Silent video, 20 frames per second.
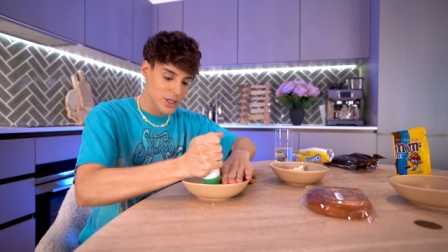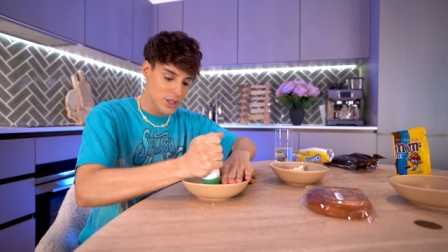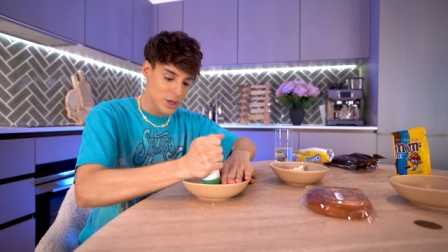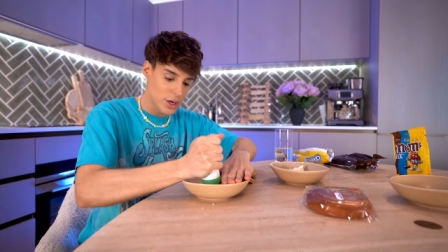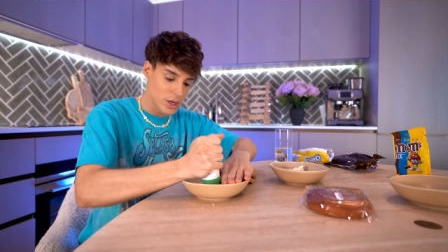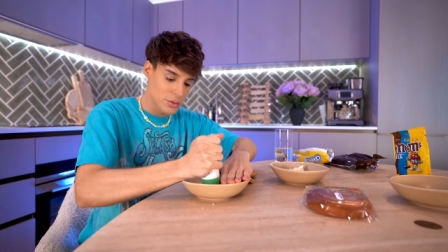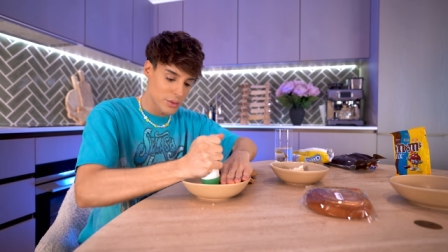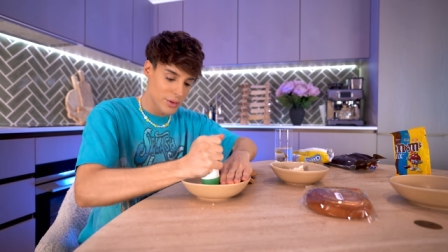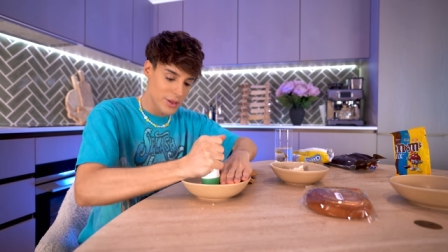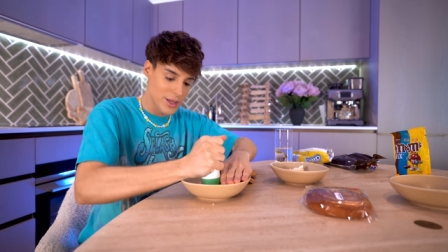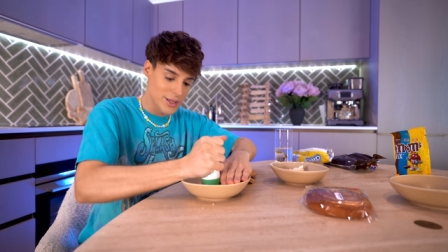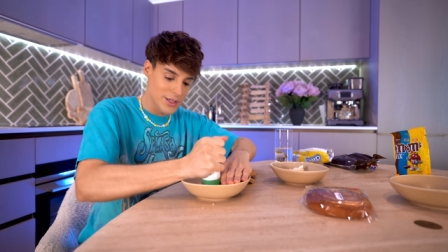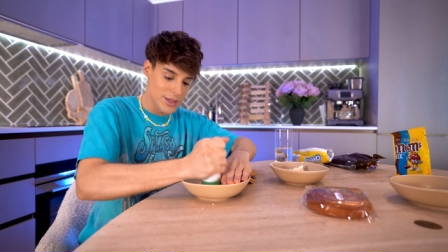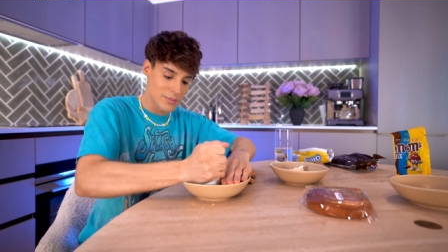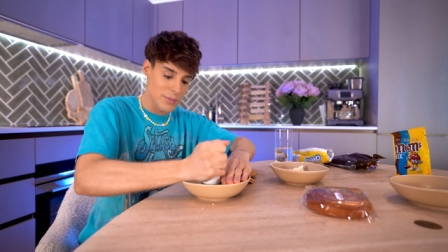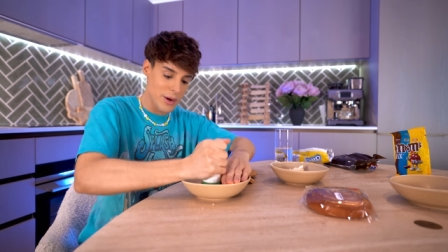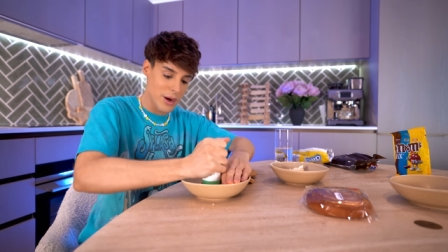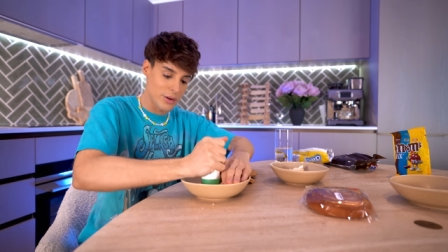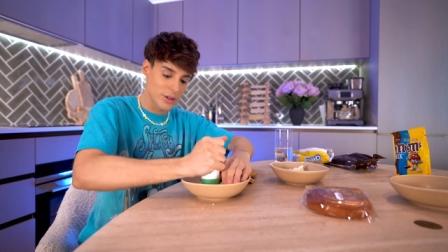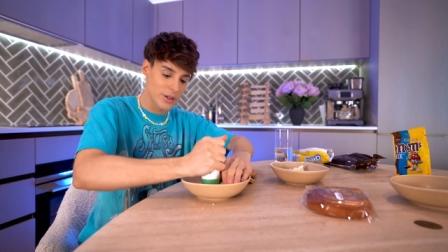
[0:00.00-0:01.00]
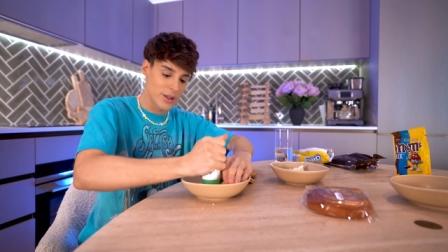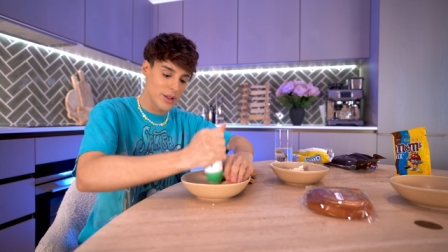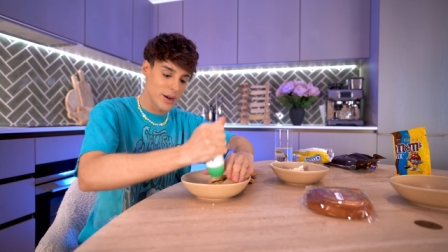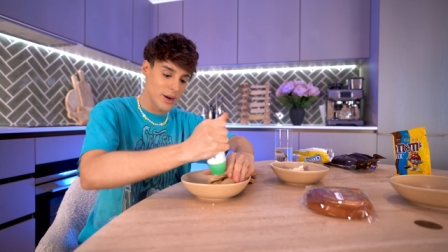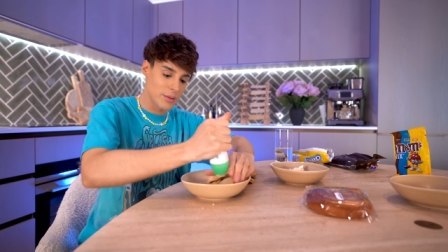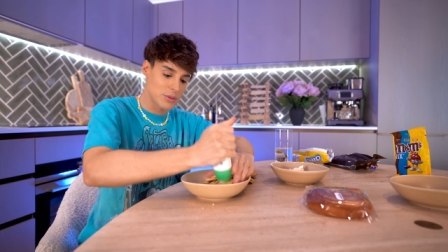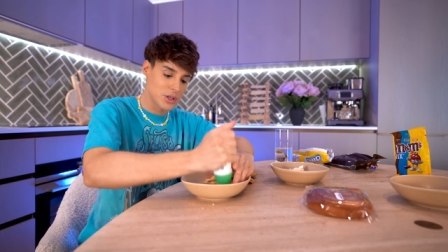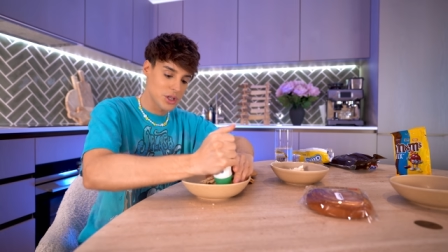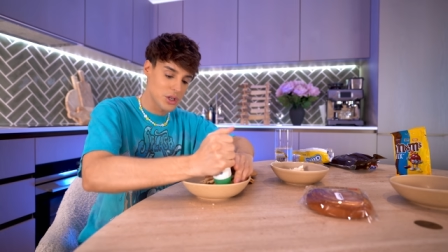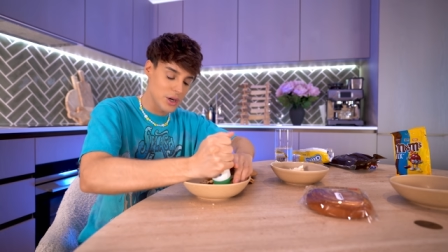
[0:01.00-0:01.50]
start with this amount and then
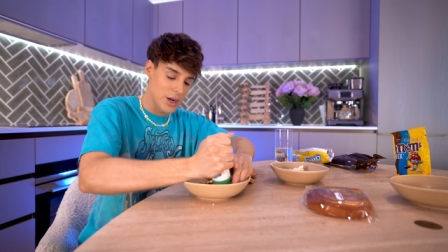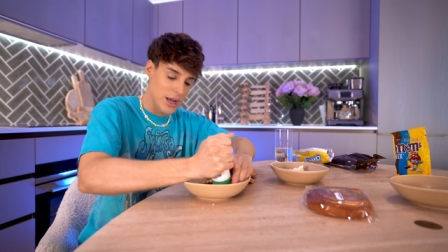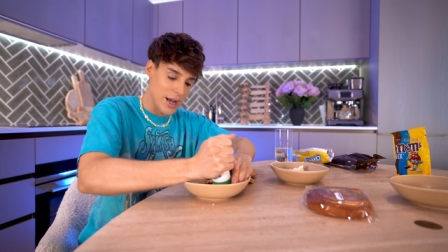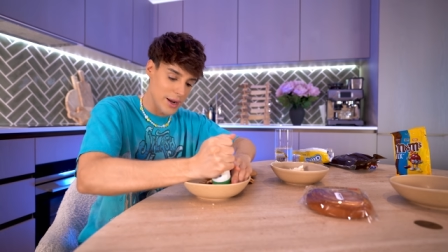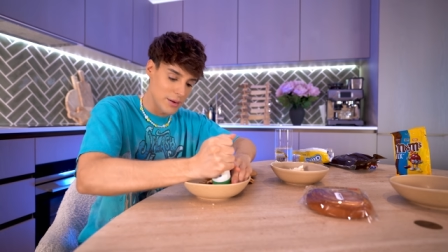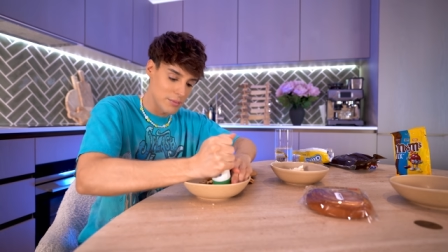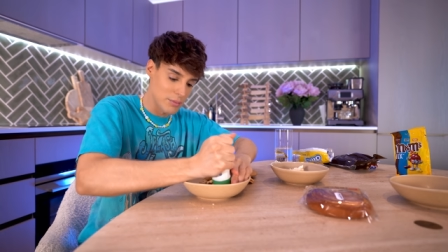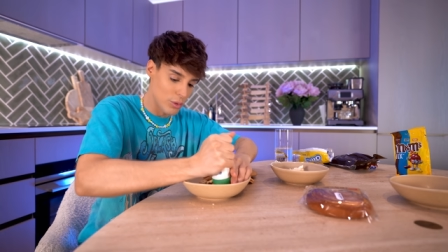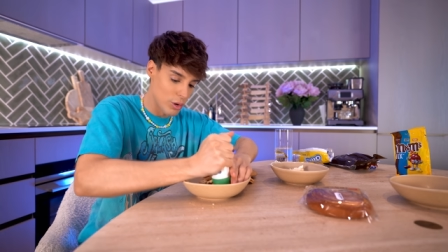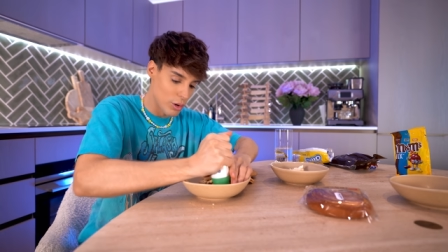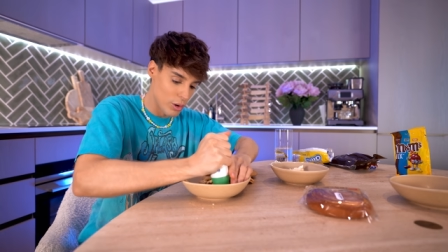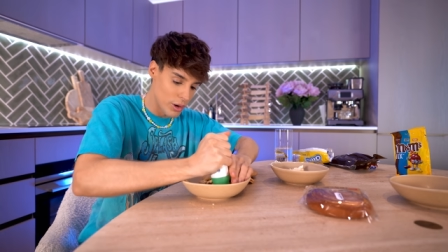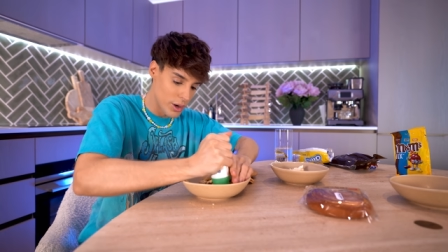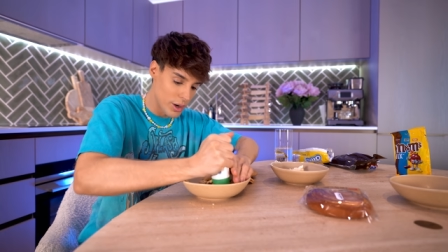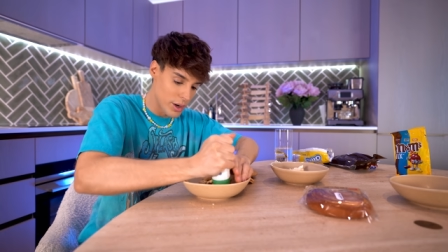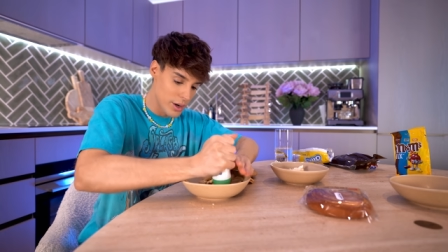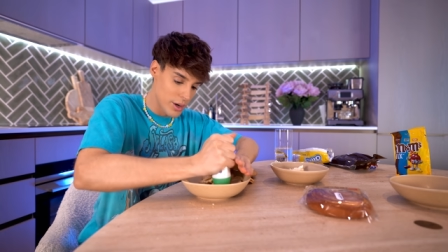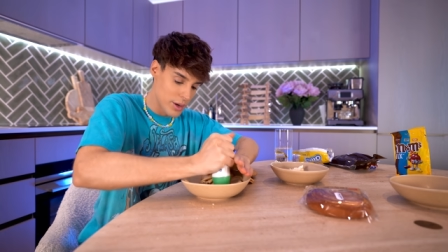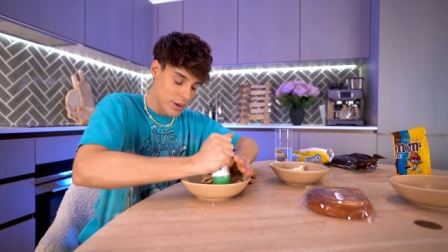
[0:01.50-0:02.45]
i'm just gonna add more